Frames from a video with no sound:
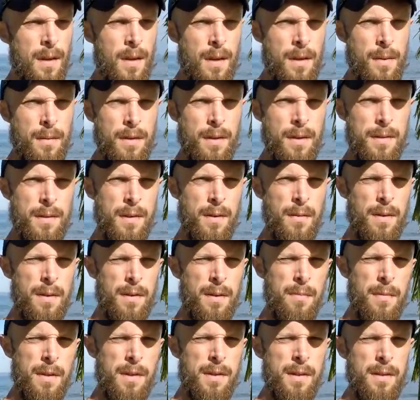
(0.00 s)
because there is a
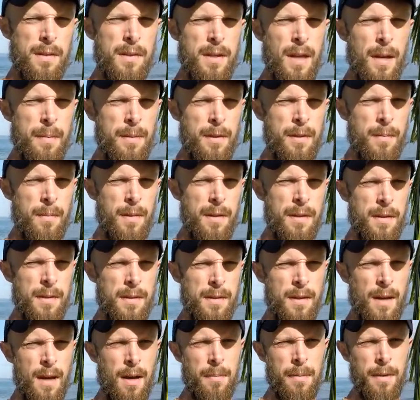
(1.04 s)
misconception with this
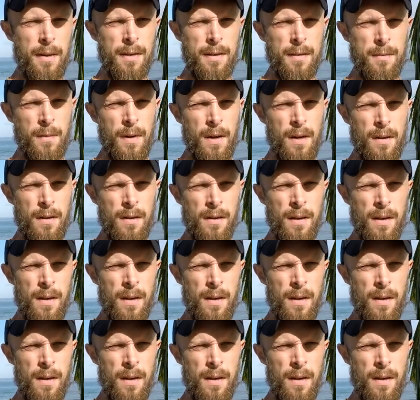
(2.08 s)
topic as well.